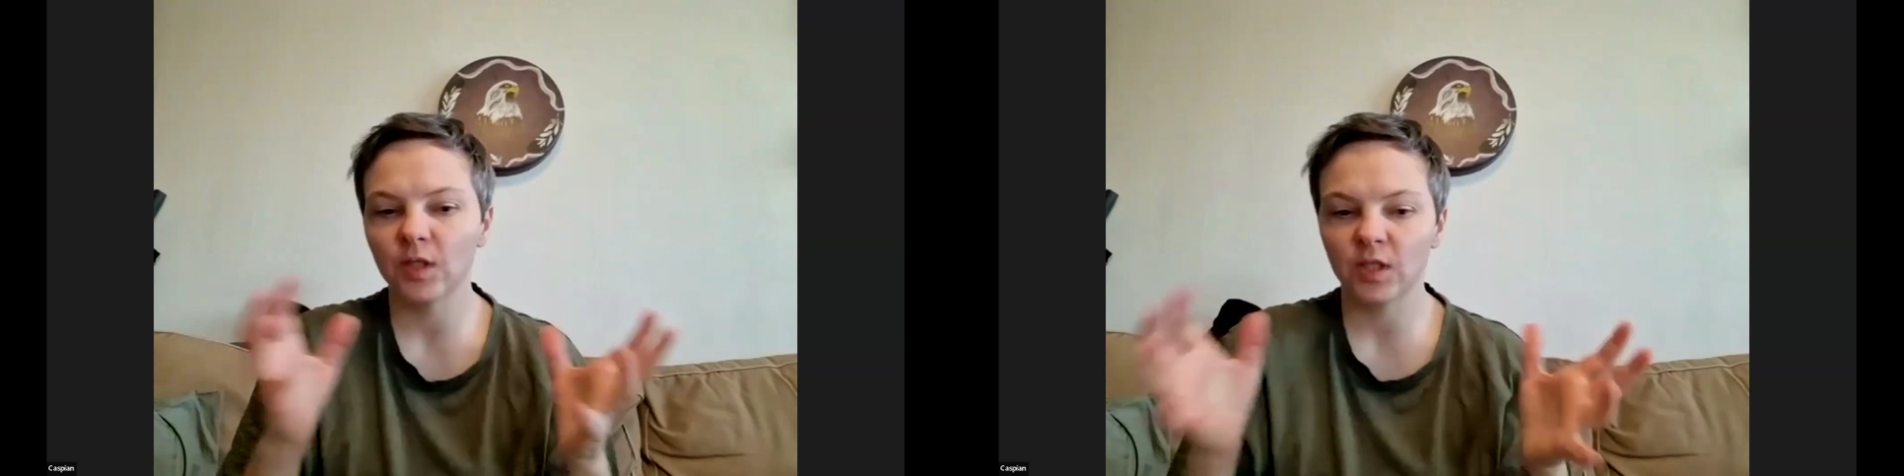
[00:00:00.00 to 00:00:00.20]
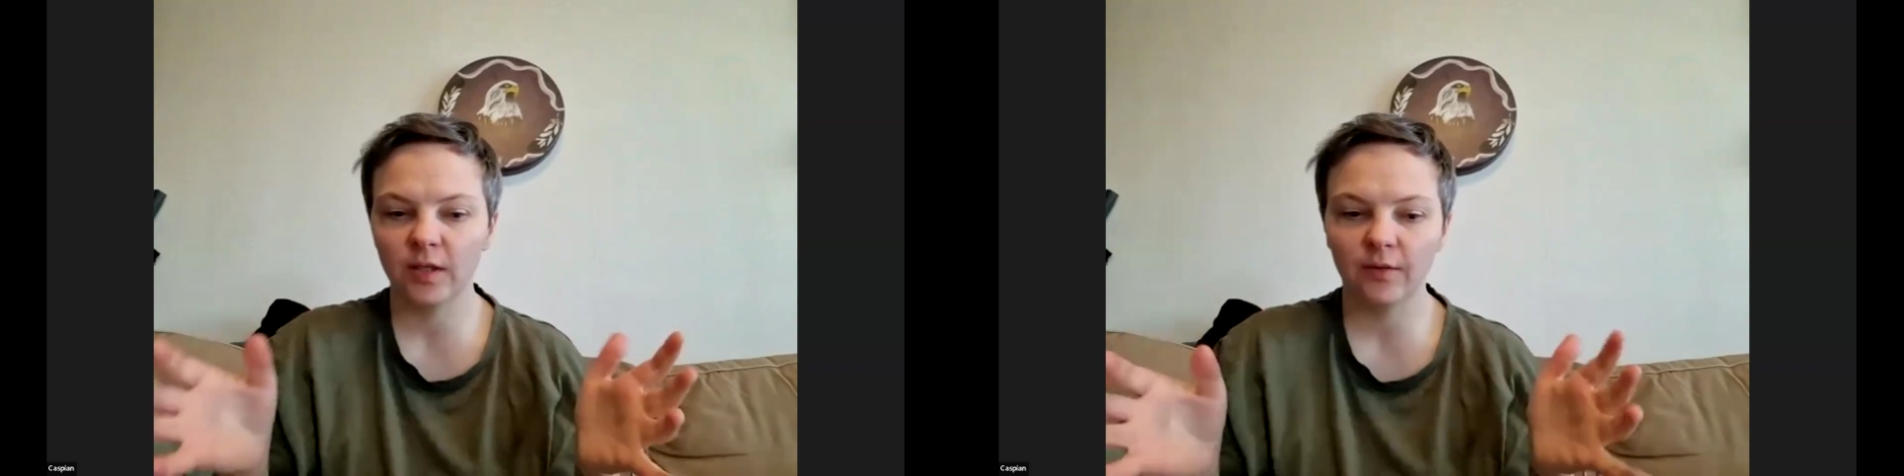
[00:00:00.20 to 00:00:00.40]
a
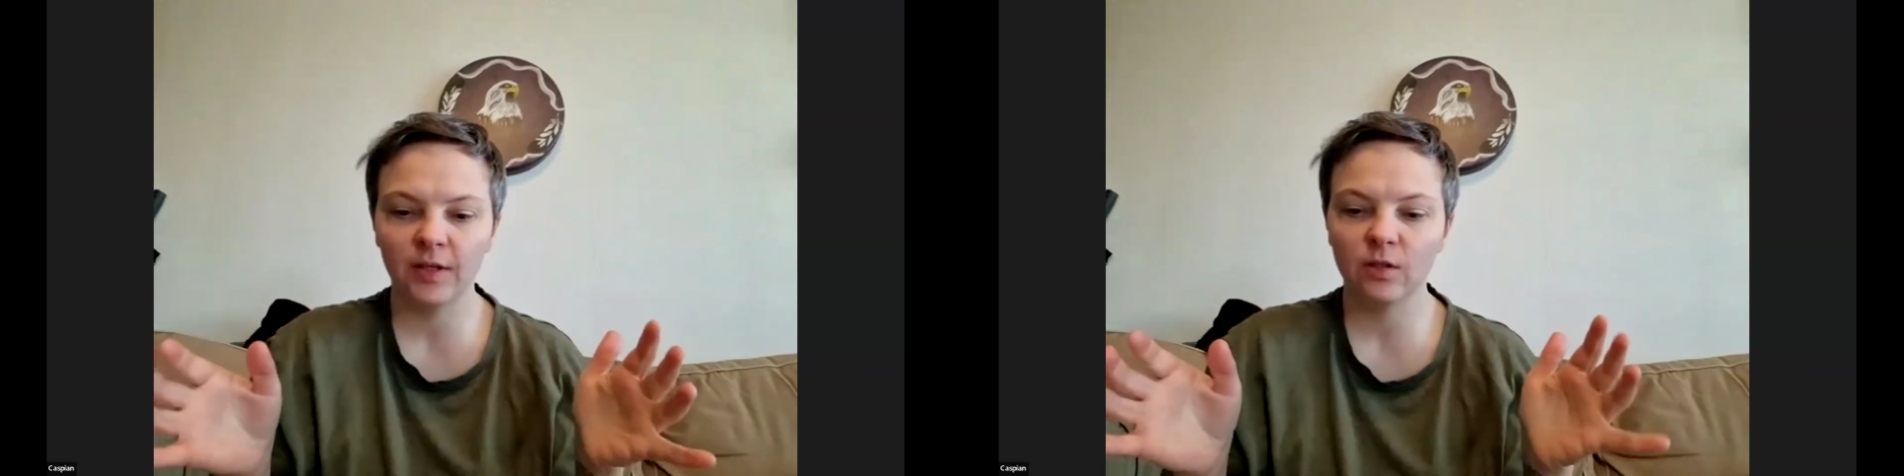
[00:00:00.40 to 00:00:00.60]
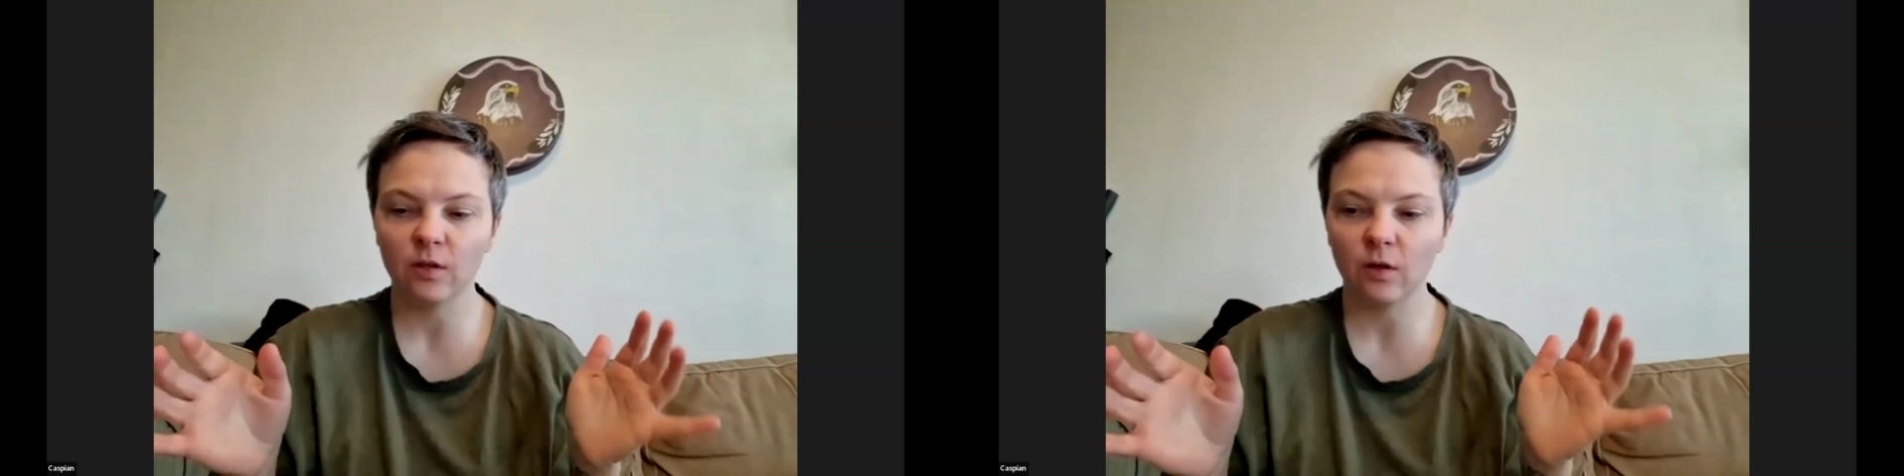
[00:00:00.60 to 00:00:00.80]

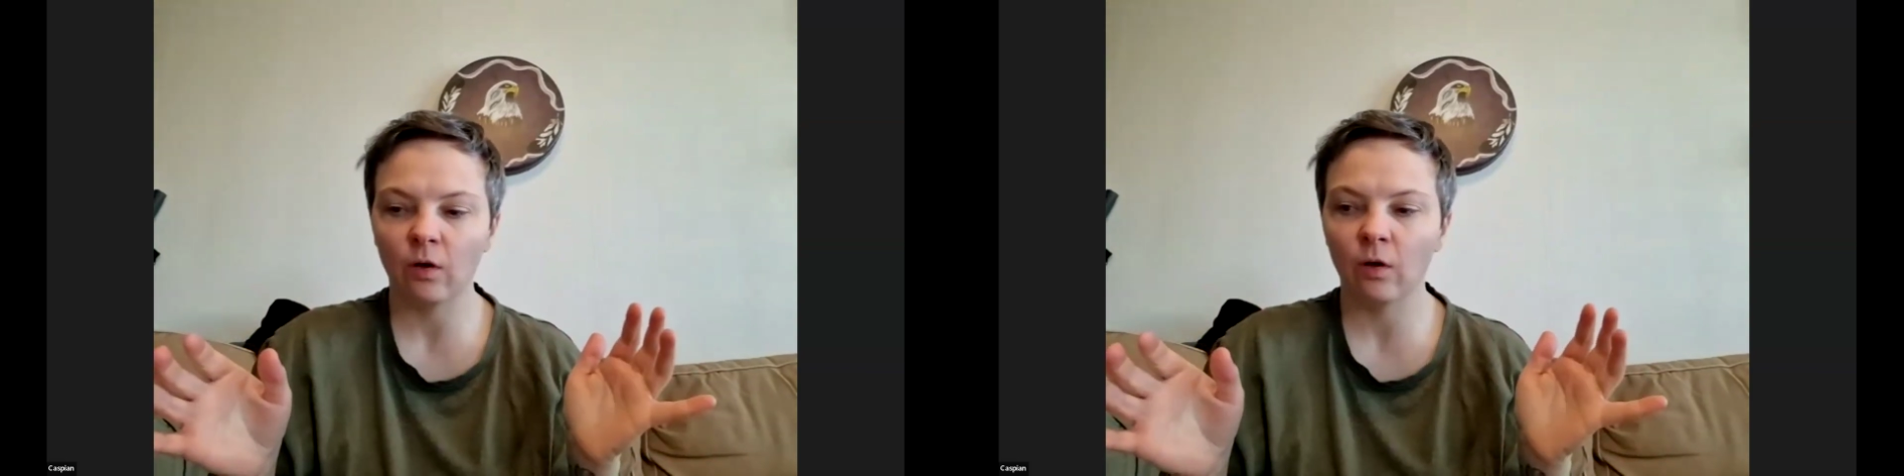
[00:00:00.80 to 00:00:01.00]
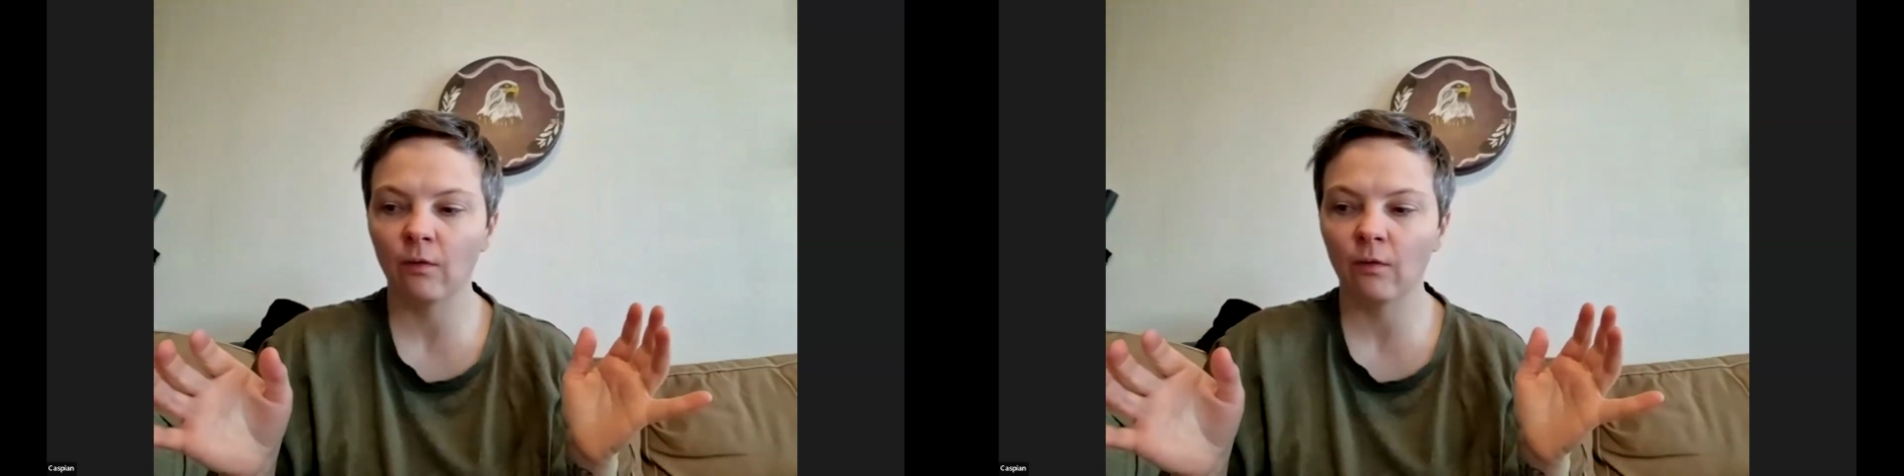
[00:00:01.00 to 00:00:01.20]
series
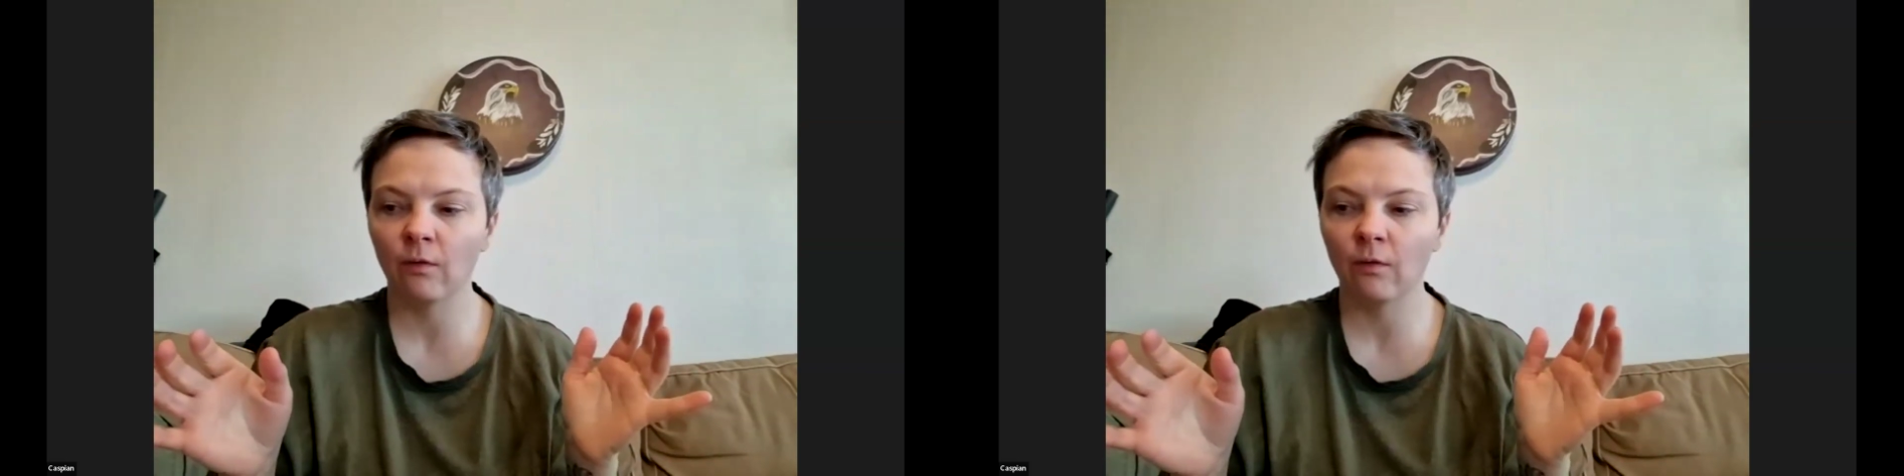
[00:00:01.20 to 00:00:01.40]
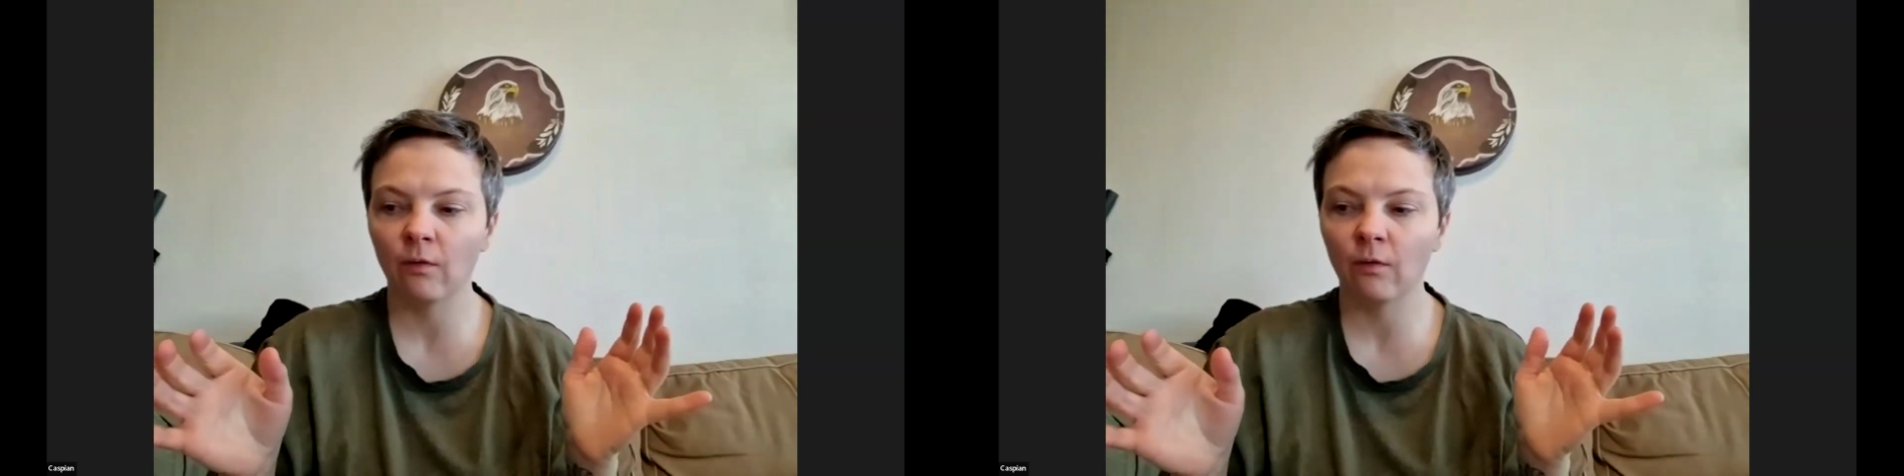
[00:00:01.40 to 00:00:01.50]
of